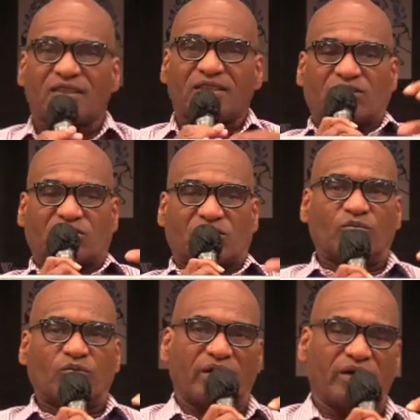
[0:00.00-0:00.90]

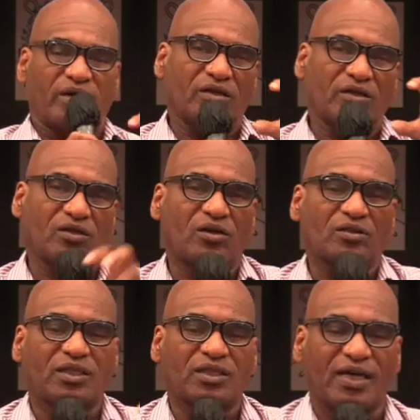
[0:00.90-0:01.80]
Somewhere along
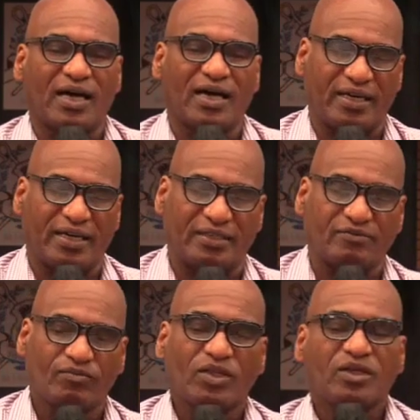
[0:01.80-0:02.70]
the line,